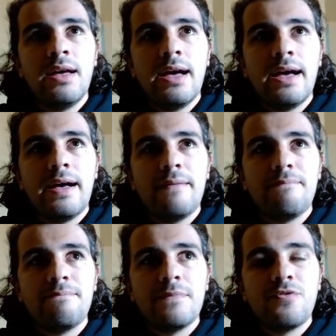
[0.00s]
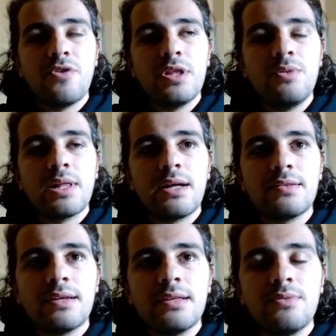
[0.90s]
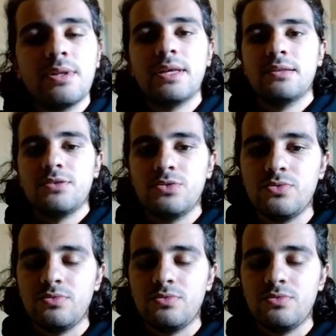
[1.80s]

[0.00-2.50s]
um, fairly well contained, well then you